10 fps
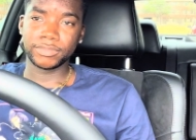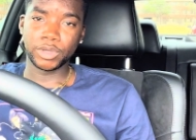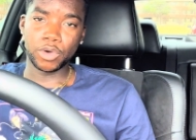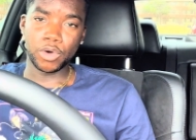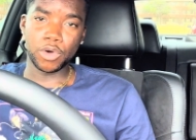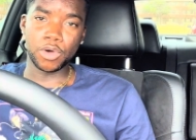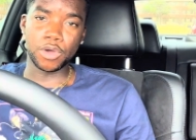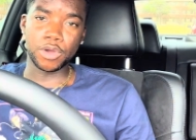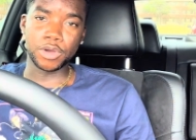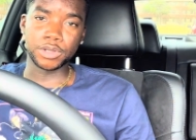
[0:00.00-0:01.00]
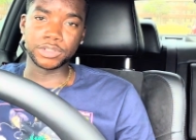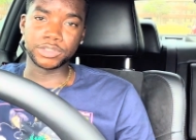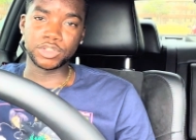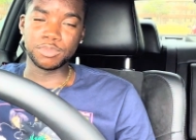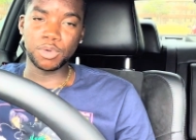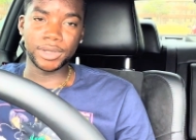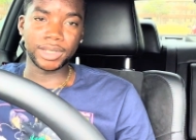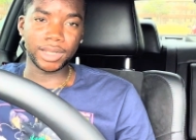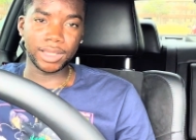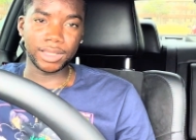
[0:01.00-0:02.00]
or
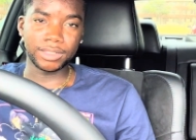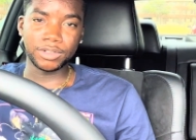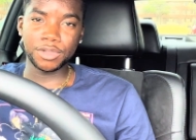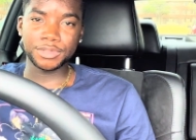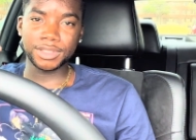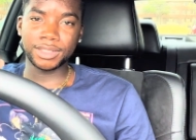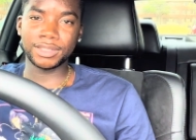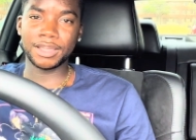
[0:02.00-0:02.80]
2.9. You know what I'm saying?